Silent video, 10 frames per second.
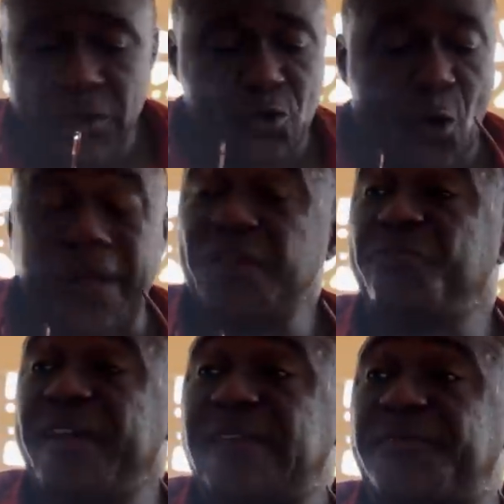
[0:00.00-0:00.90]
So when you
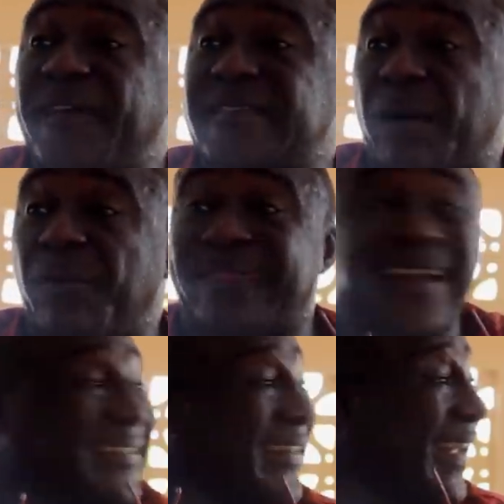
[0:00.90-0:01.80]
read 1 Samuel
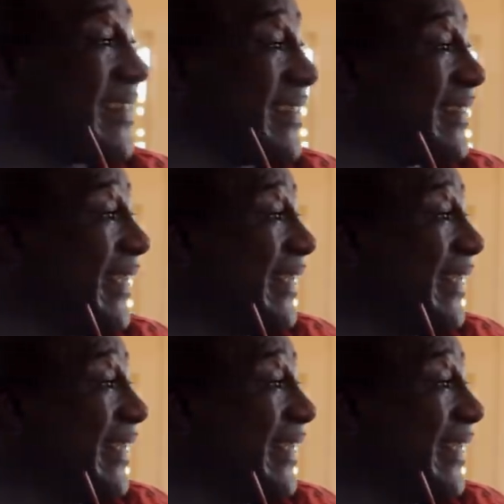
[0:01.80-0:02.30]
13, 13,